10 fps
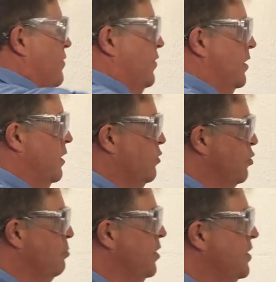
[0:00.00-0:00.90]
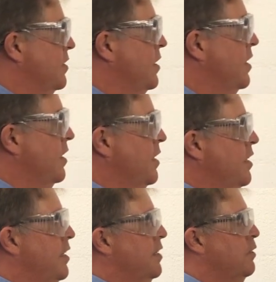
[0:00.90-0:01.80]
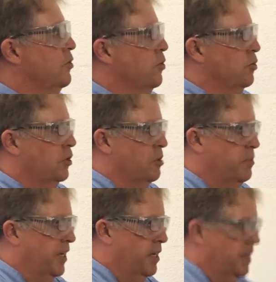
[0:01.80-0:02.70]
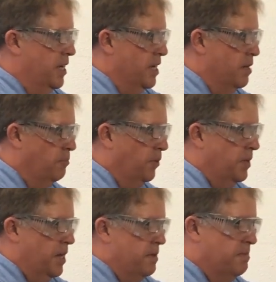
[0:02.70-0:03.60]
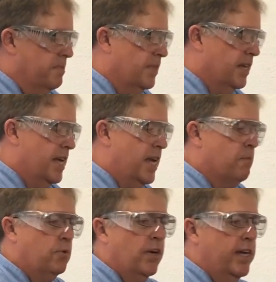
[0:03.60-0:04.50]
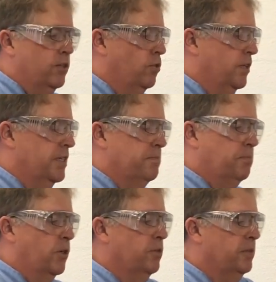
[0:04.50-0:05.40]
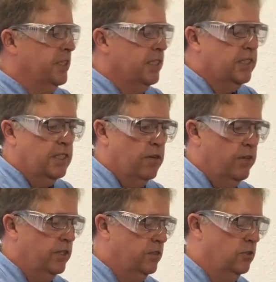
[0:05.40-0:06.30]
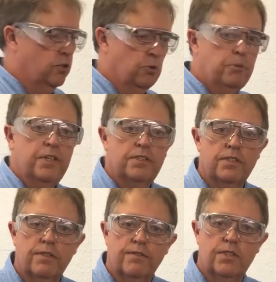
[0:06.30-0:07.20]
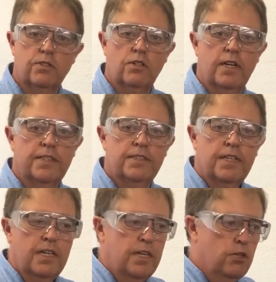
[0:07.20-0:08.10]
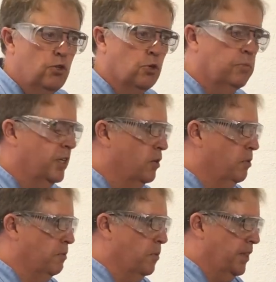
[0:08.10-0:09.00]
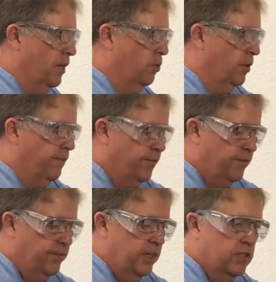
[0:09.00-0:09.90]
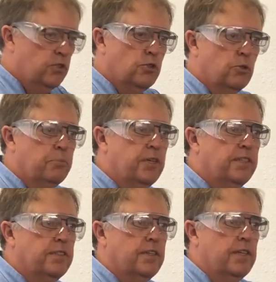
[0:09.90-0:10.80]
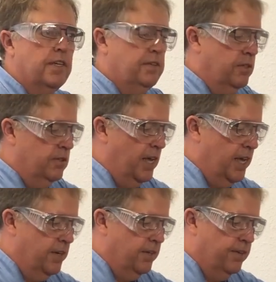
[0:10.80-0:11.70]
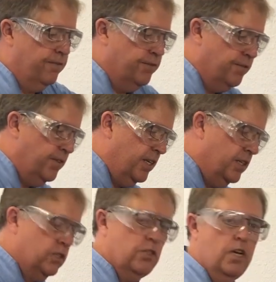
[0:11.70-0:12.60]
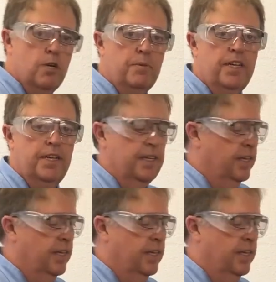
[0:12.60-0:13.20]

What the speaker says: for a little drill press. There has also been an upgrade or an improvement in this area. So drill presses of this size normally are what they call a 15-inch drill press, so they can handle a 15-inch diameter.